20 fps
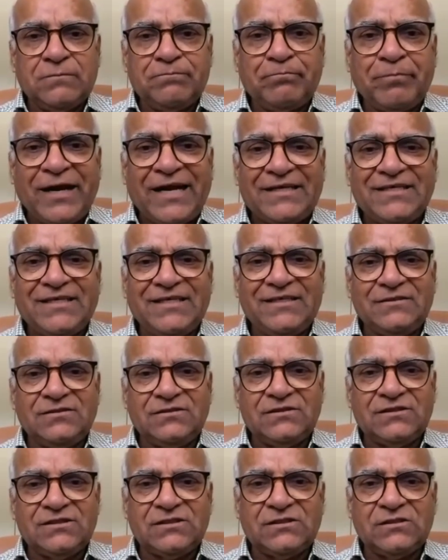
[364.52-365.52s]

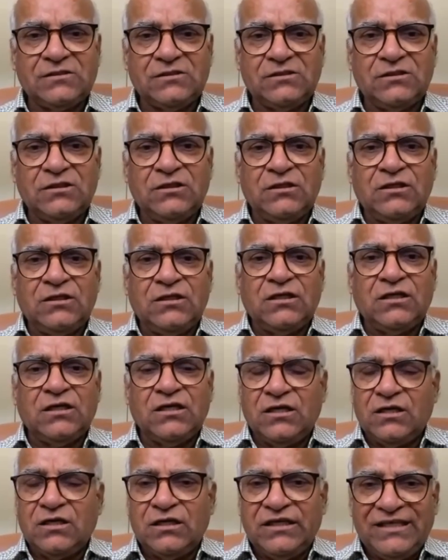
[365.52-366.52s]
patents,
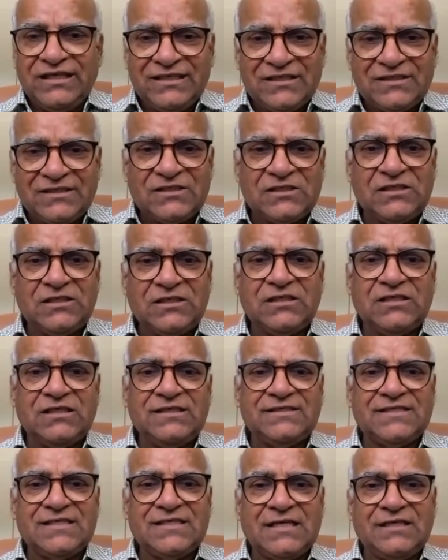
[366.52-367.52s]
industrial
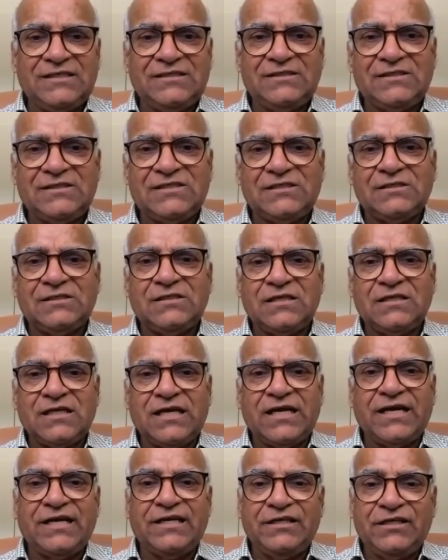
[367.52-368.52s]
designs,
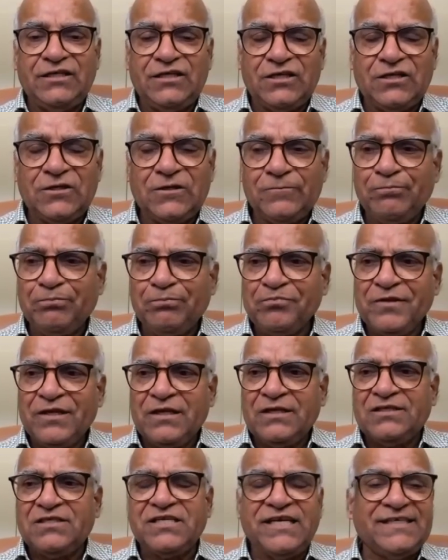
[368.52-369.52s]
and
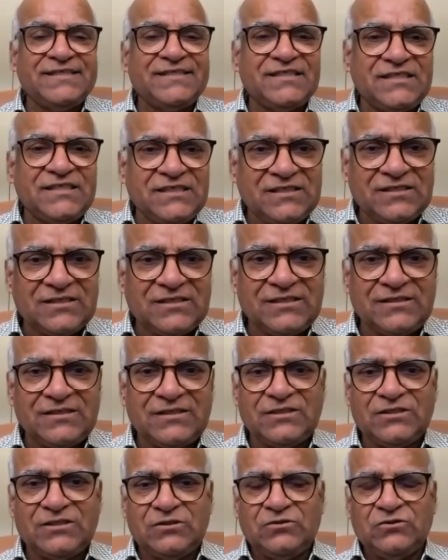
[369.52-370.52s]
trade
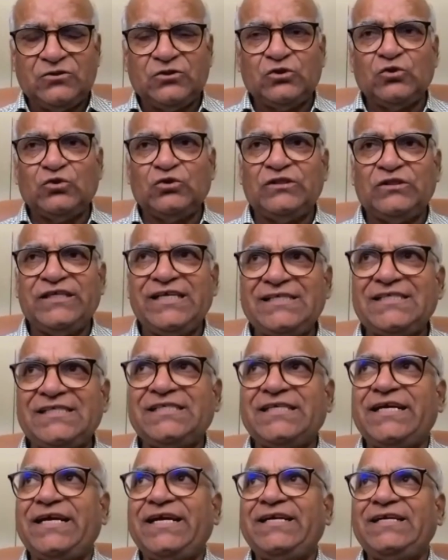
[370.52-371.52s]
secrets. So they
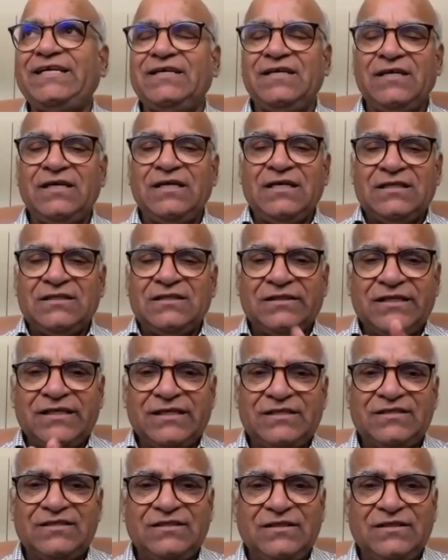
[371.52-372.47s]
said that